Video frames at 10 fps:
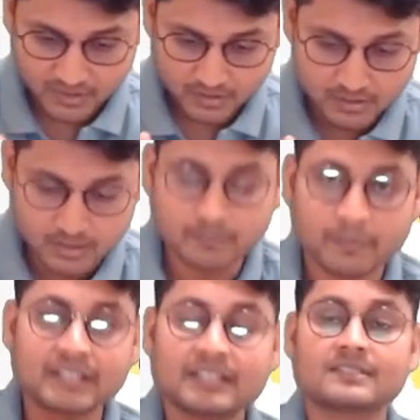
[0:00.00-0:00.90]

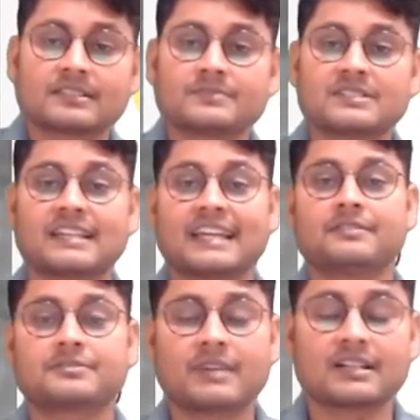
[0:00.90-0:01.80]
particular subject's
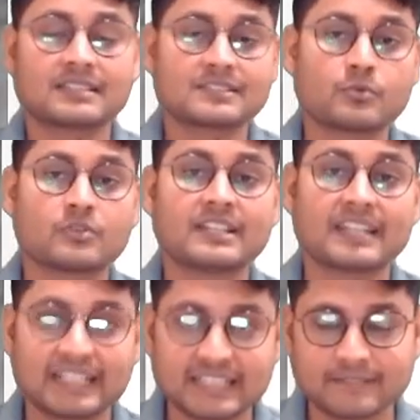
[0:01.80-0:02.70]
highest marks as more than
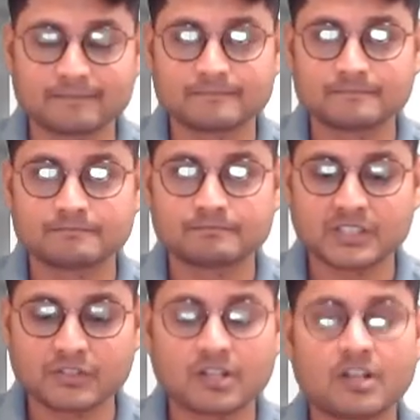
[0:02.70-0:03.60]
90,
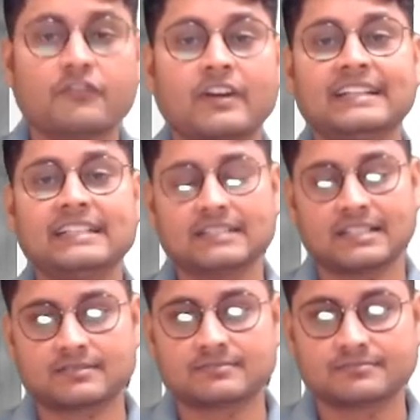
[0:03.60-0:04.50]
but you are not finding
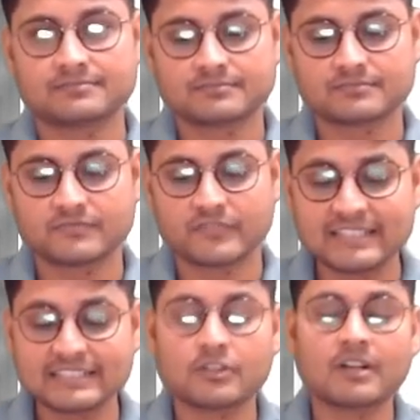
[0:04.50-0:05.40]
that. Why
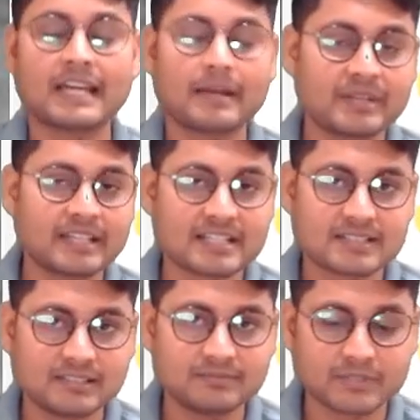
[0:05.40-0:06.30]
is it not happening
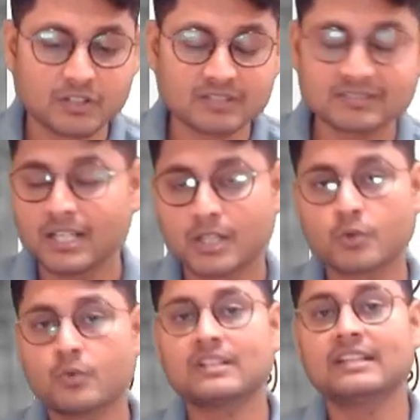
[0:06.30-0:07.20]
actually? Because
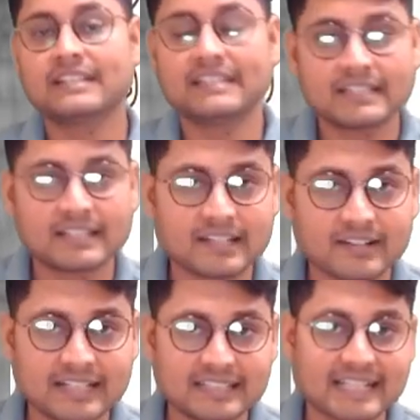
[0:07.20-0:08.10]
no one in India can
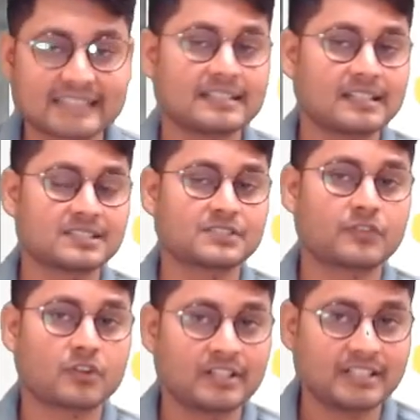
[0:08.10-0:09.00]
write the exact answers
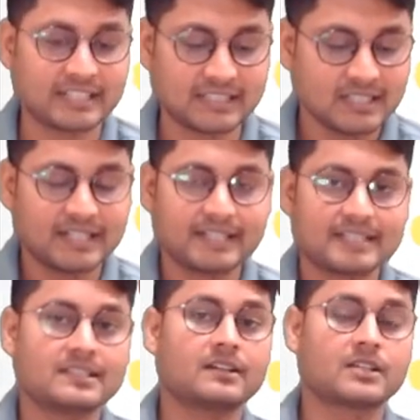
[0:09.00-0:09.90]
for auditing. It
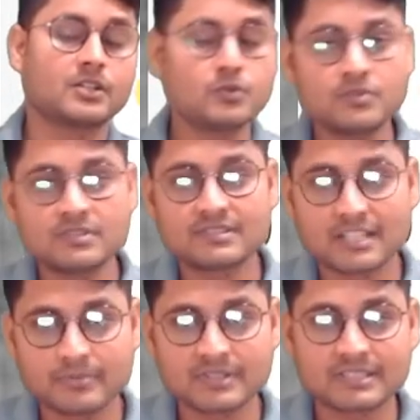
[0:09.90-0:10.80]
is a huge
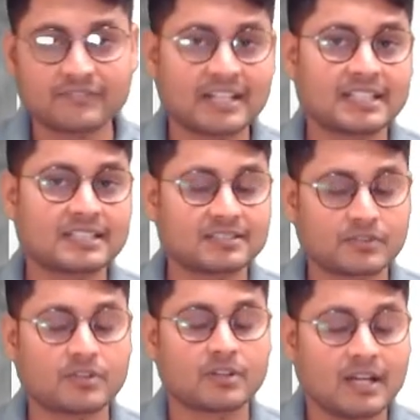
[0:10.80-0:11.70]
syllabus. In fact, it is
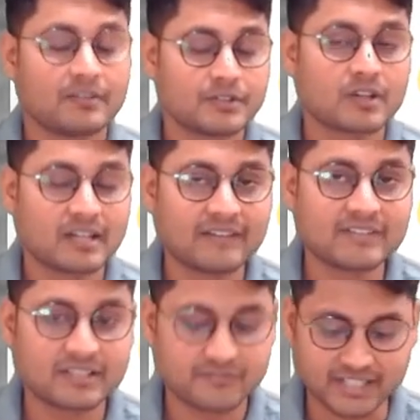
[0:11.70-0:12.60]
you're
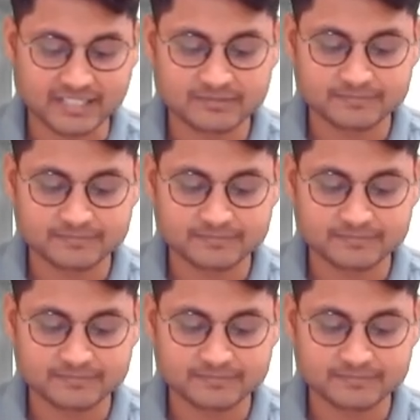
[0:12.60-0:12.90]
having, in fact.